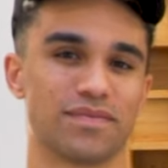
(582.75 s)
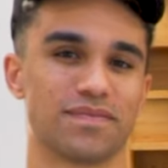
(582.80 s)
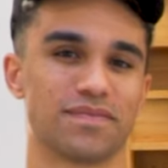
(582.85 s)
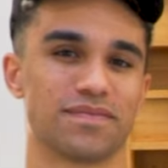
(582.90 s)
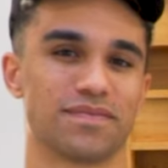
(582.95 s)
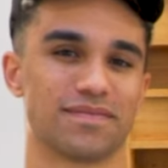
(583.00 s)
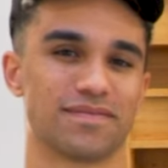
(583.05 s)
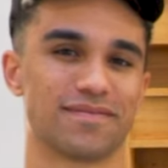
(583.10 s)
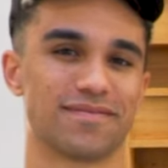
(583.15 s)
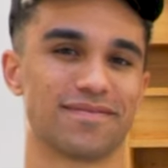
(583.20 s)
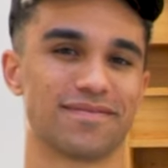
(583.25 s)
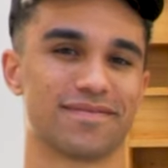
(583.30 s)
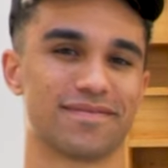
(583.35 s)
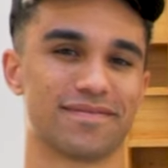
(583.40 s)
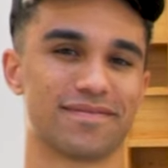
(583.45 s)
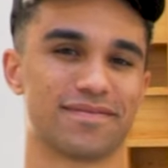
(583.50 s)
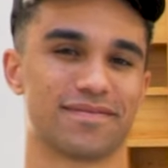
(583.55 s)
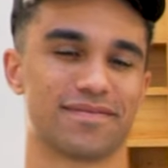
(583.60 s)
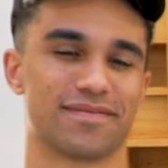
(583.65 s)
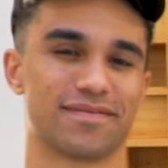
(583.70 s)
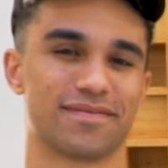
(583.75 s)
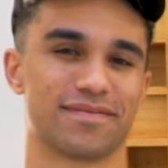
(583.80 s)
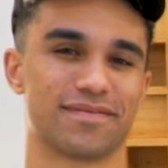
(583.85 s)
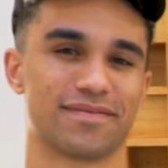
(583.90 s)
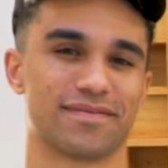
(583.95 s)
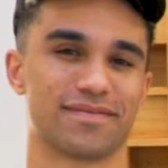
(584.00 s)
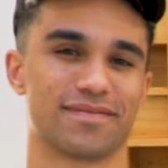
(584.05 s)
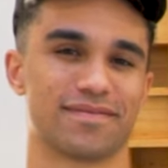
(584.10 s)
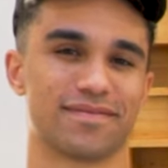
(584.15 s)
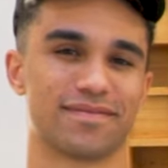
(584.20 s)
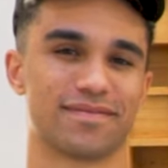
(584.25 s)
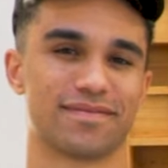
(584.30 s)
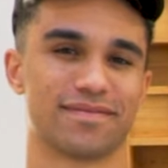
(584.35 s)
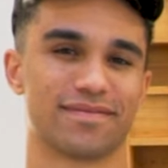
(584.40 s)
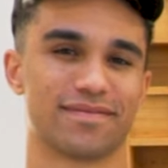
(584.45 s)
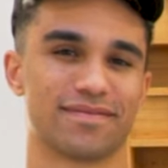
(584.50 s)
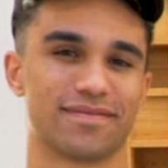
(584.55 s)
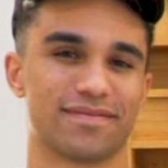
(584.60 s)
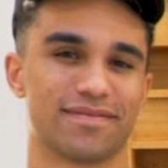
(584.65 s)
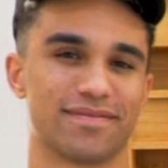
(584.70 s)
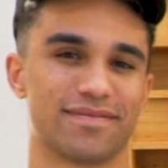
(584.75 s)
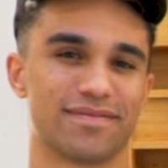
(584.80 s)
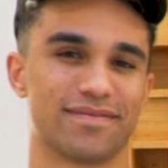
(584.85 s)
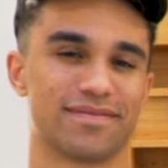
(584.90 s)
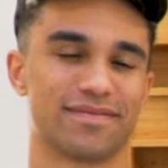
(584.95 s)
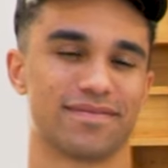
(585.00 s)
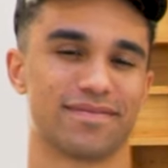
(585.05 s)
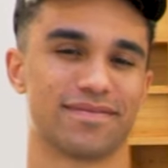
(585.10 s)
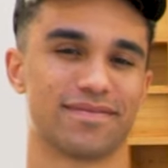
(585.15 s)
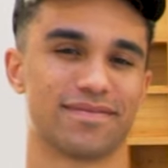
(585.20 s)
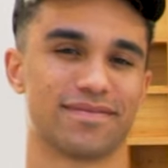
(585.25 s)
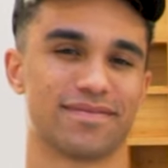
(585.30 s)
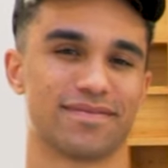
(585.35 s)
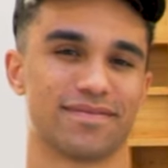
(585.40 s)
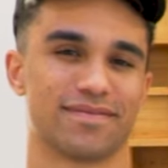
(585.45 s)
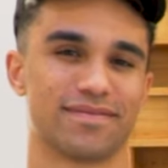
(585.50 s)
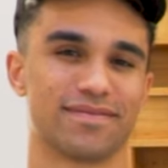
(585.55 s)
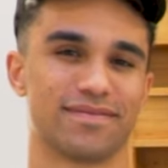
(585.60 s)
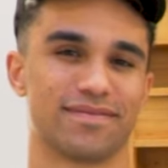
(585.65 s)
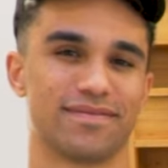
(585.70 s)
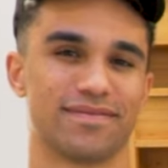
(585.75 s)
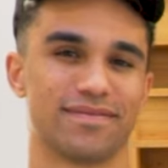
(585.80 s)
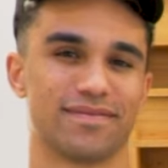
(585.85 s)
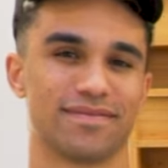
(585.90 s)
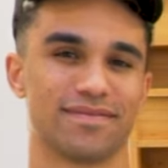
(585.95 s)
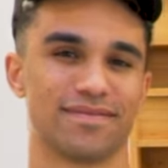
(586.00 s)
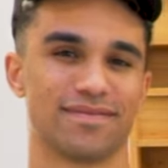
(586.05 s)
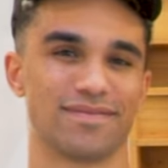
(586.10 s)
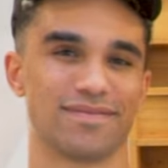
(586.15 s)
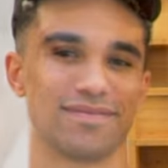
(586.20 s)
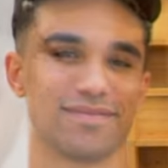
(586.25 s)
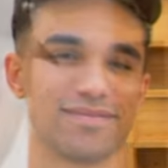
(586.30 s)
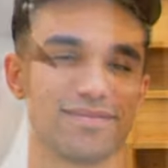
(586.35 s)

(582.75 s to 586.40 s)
The person shown says nothing.